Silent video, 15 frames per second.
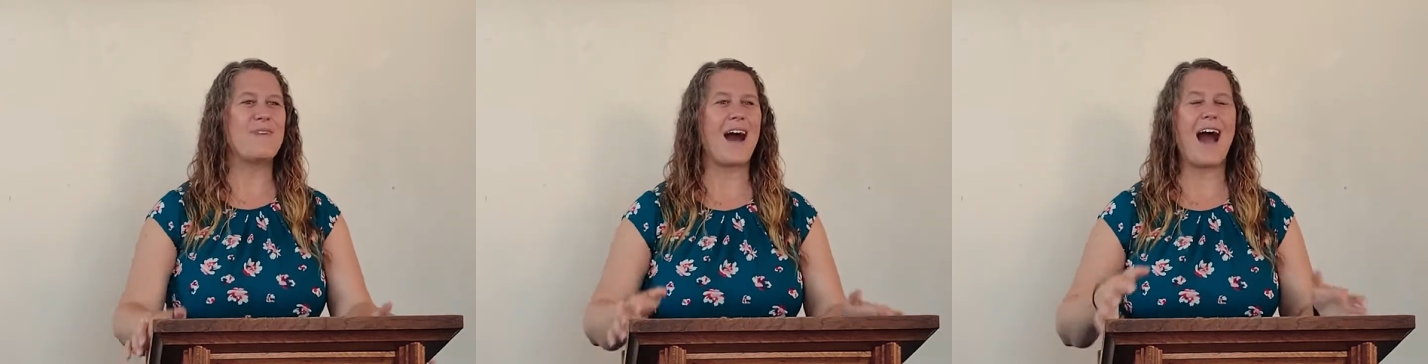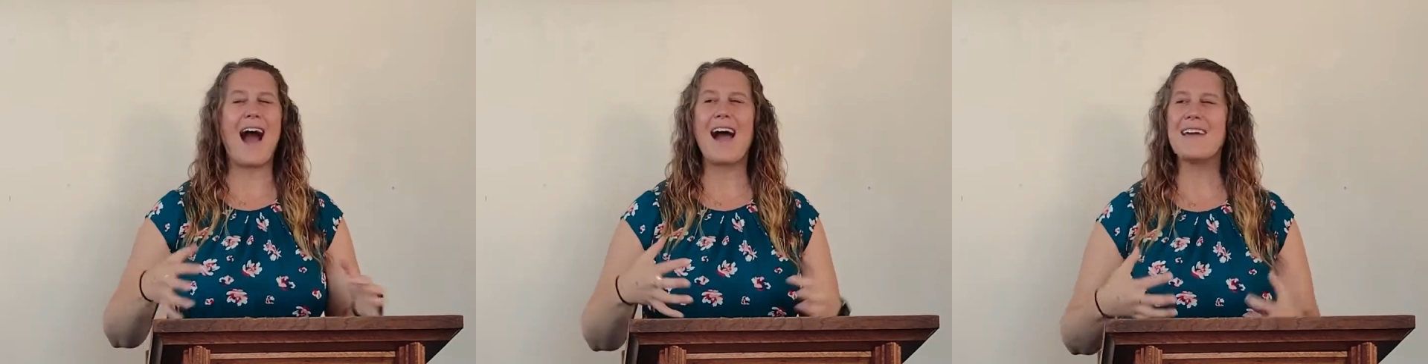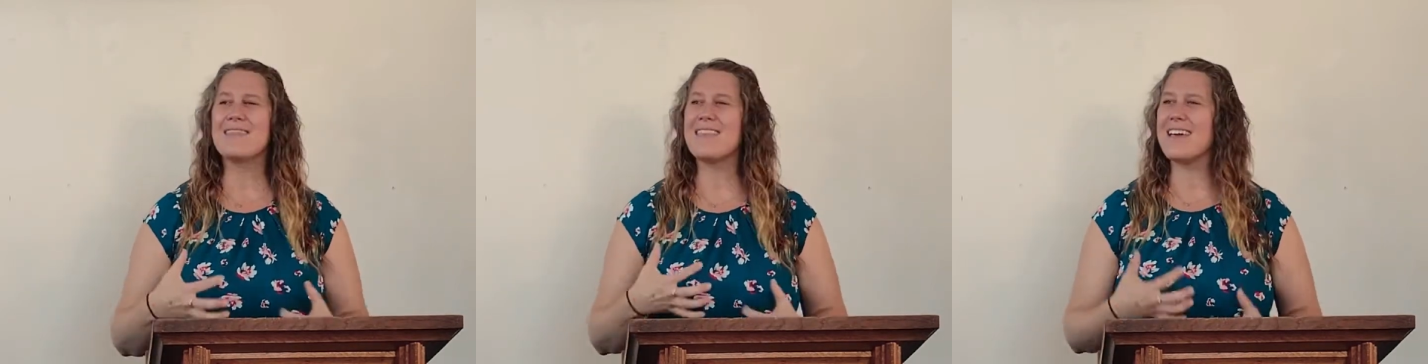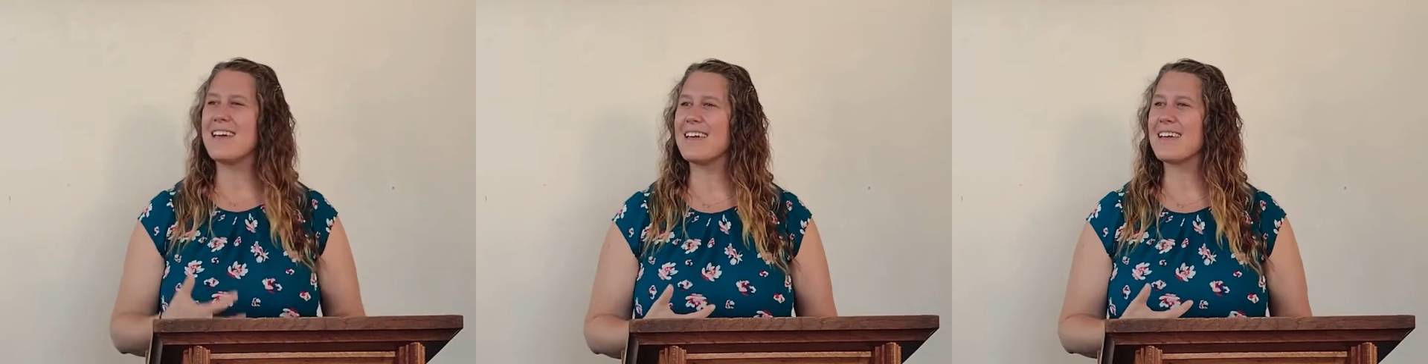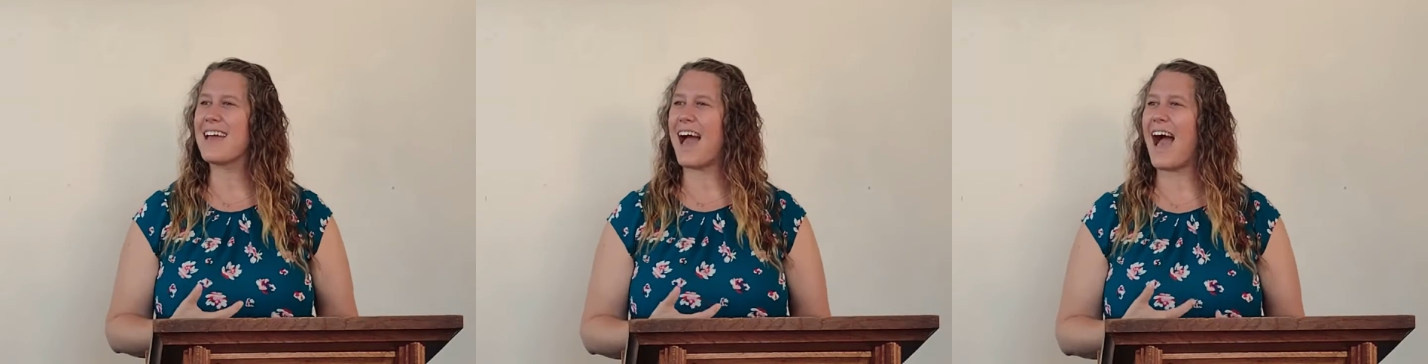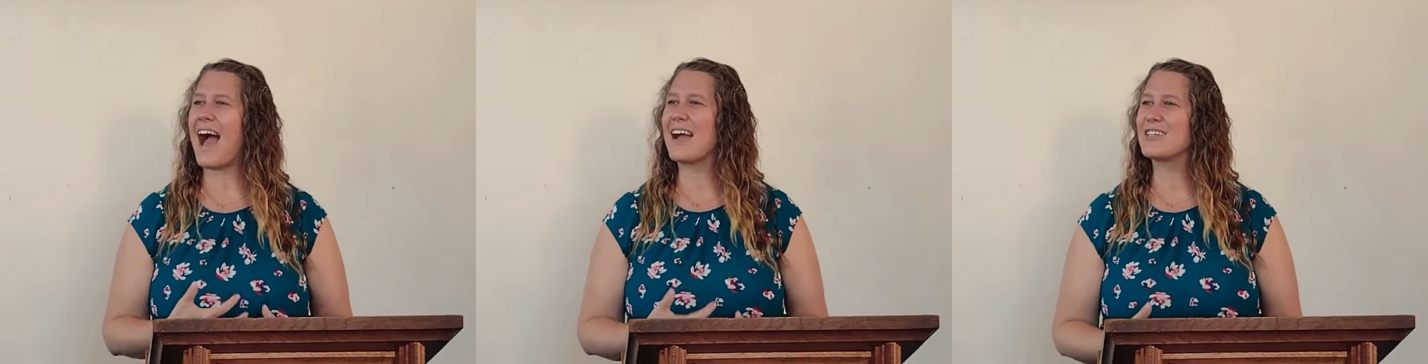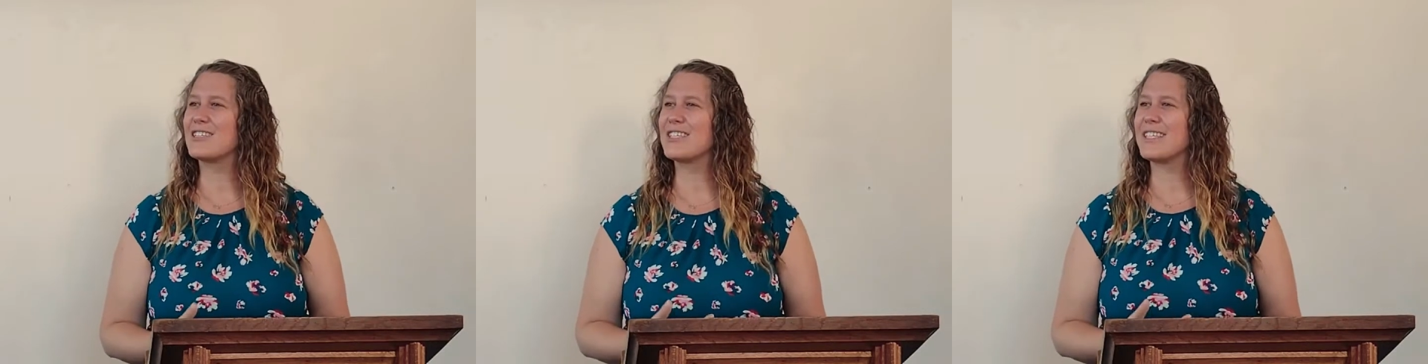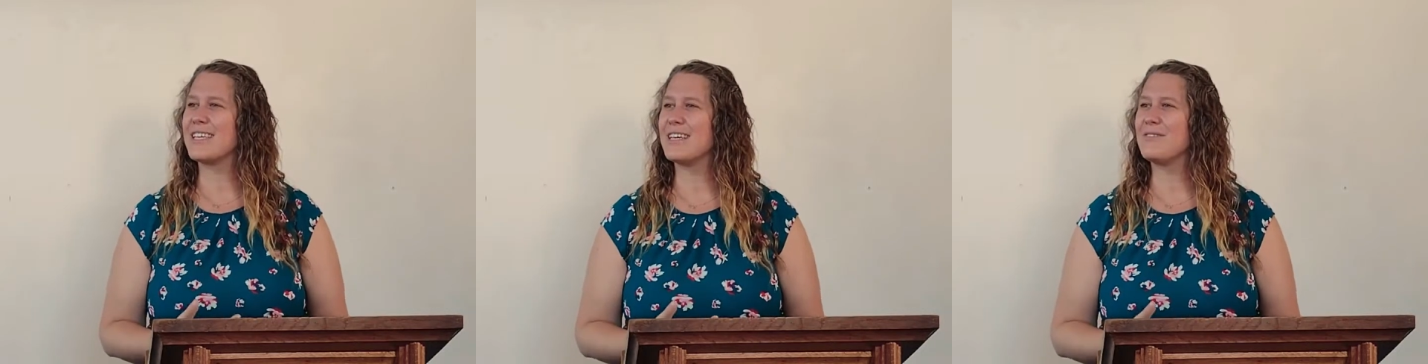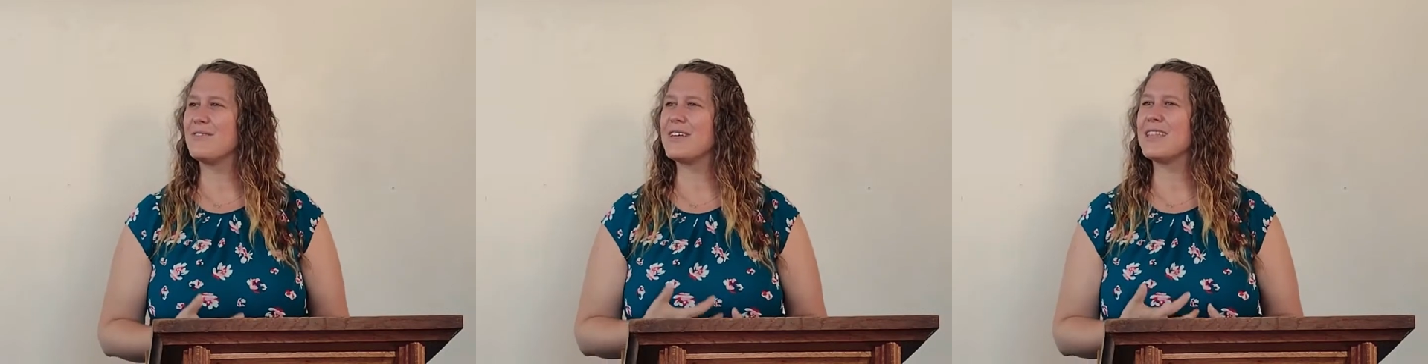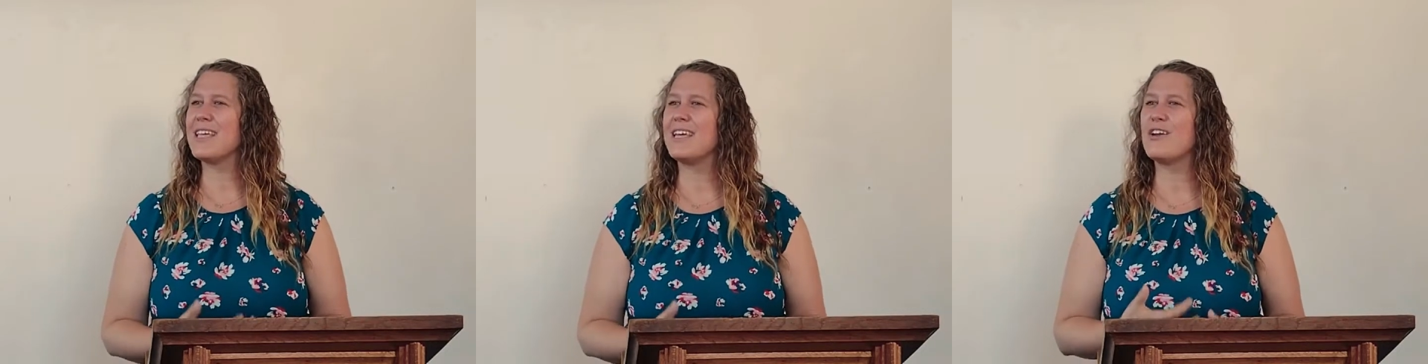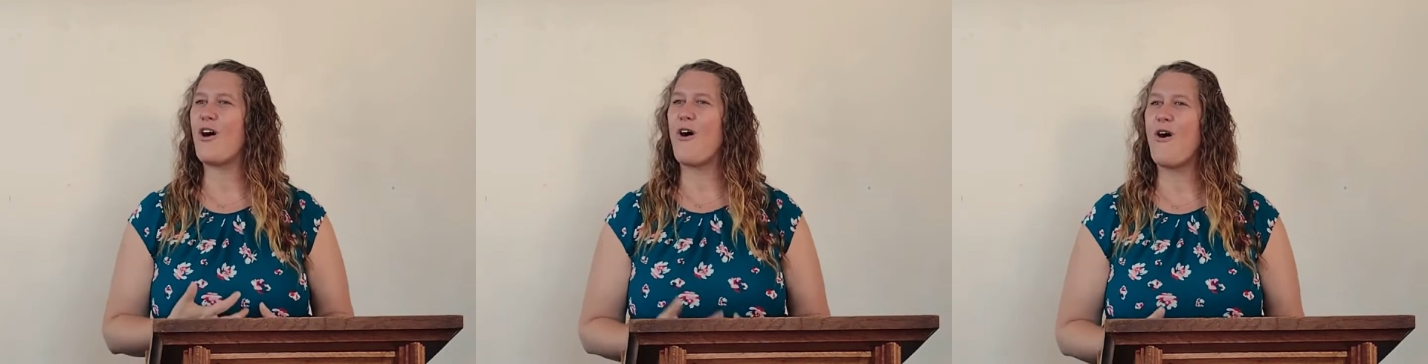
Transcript: But I think actually within